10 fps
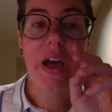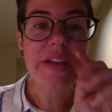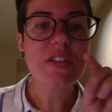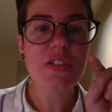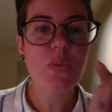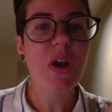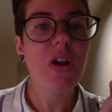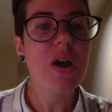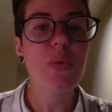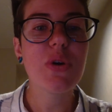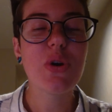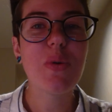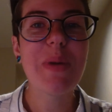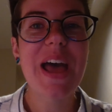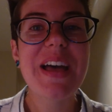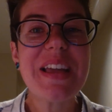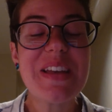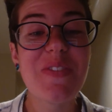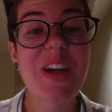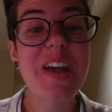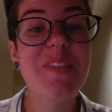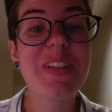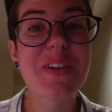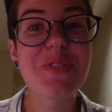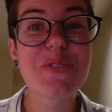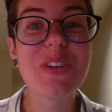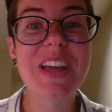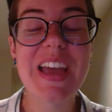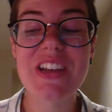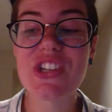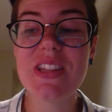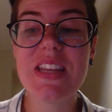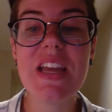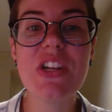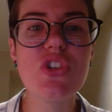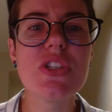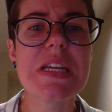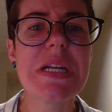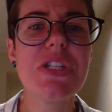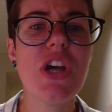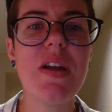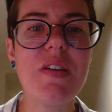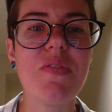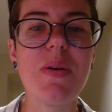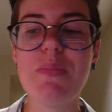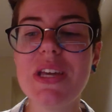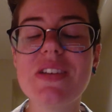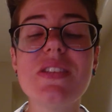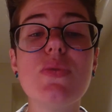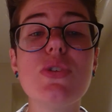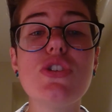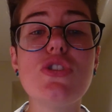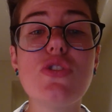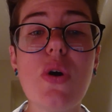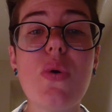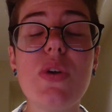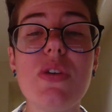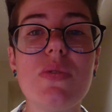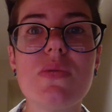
I swear I will go back if I have leftover cash at the end and just get a ton of them because they were so cute.